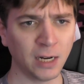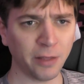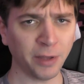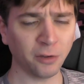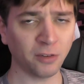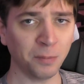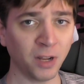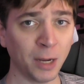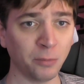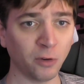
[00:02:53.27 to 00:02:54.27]
I think
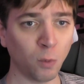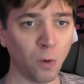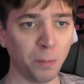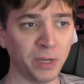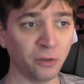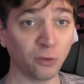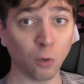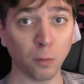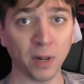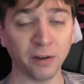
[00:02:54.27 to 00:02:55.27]
sometimes there won't be a
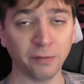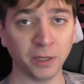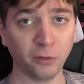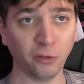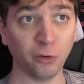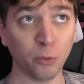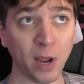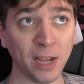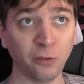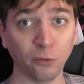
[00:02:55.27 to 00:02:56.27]
score benefit to
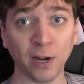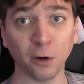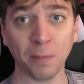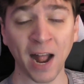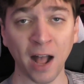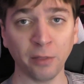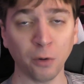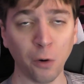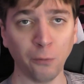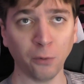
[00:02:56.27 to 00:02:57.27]
a straighter
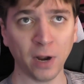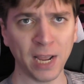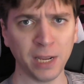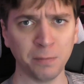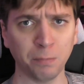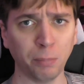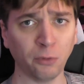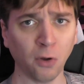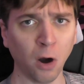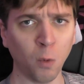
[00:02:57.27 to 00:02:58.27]
path over a
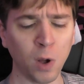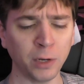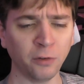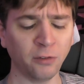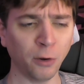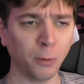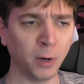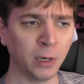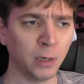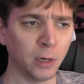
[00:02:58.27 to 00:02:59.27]
bizarre one.
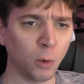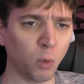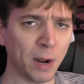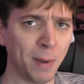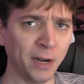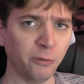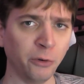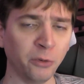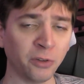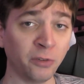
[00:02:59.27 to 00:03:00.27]
So what I might
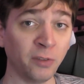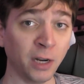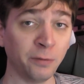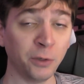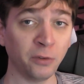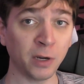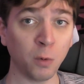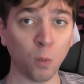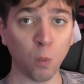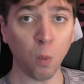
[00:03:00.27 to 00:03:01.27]
do is, instead of
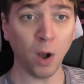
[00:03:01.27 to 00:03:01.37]
using